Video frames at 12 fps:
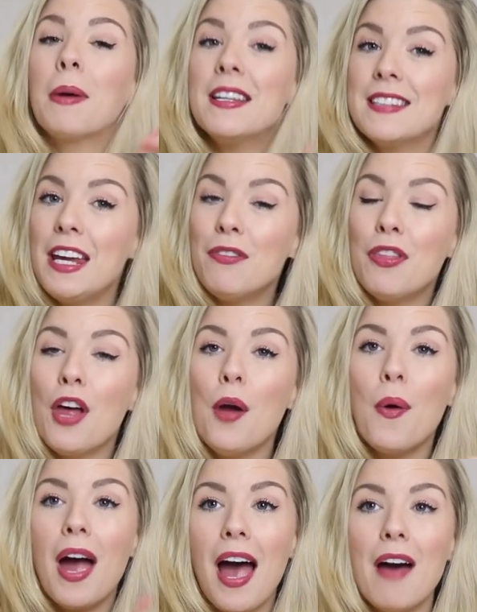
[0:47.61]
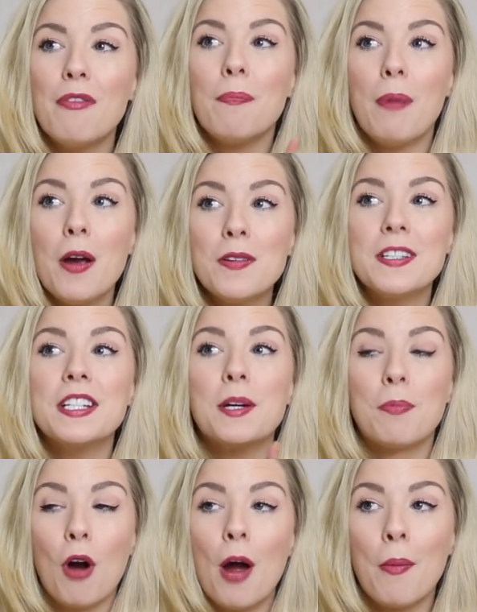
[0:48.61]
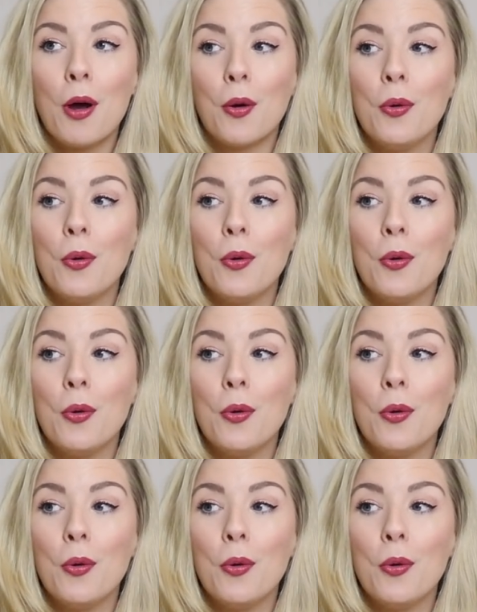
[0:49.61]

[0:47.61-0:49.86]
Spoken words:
Because even though I haven't posted a Primark